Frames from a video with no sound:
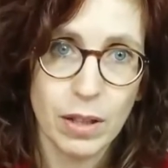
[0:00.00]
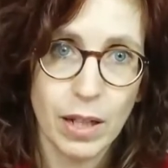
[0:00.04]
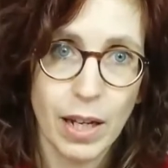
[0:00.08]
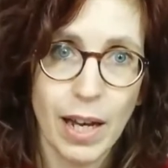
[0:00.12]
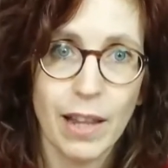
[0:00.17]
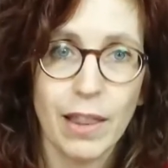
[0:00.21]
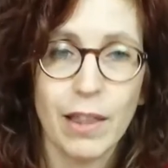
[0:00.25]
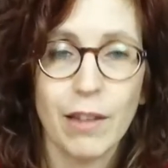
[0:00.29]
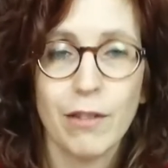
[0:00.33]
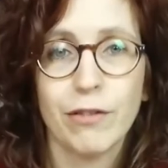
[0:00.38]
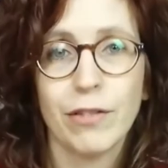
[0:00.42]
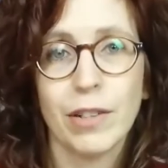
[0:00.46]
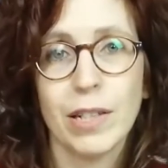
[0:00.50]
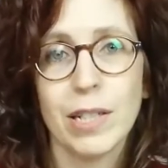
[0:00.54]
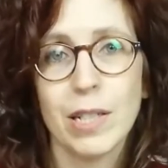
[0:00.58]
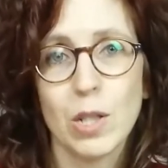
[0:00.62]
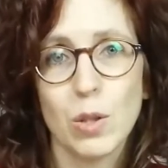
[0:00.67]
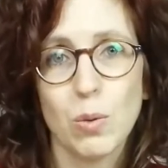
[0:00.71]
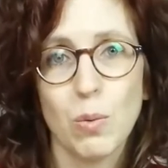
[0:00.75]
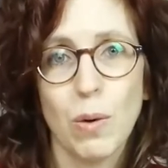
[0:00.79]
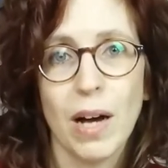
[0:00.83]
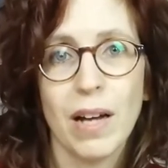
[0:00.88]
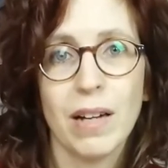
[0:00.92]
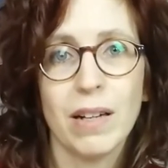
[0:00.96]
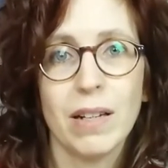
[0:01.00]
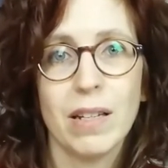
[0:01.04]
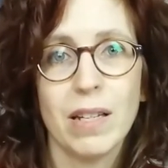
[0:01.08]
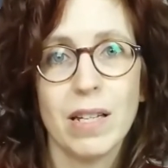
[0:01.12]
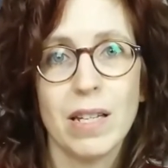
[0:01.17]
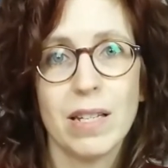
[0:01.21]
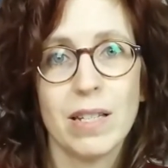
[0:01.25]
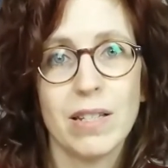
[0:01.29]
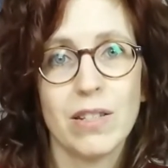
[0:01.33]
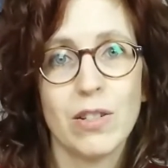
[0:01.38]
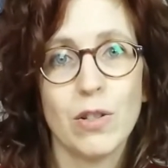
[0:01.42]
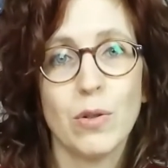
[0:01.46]
And the first one
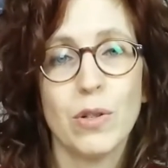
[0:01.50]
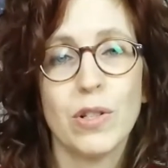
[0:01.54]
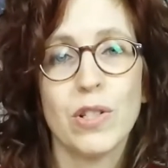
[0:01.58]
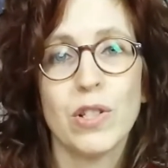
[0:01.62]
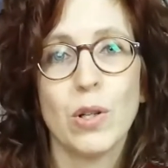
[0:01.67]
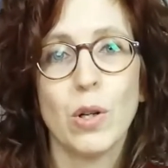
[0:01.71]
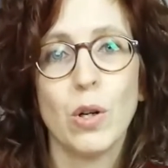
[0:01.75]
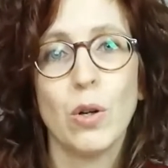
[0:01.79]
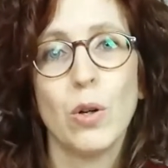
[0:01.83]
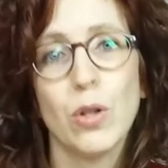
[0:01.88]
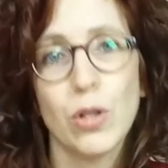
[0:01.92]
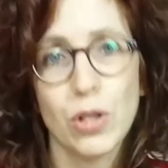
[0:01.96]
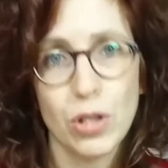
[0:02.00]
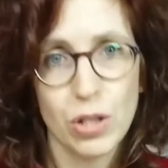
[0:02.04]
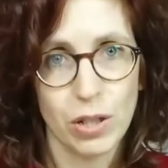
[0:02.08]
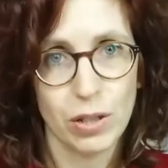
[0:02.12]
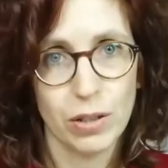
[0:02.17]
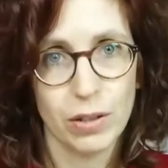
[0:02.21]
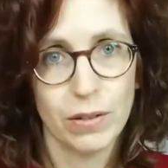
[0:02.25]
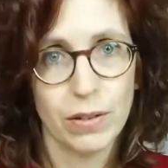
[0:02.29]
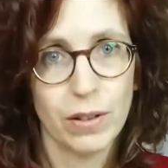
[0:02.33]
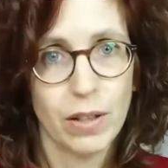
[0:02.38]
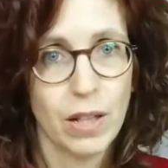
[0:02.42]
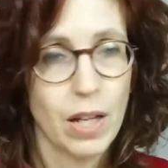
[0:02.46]
is the resolution.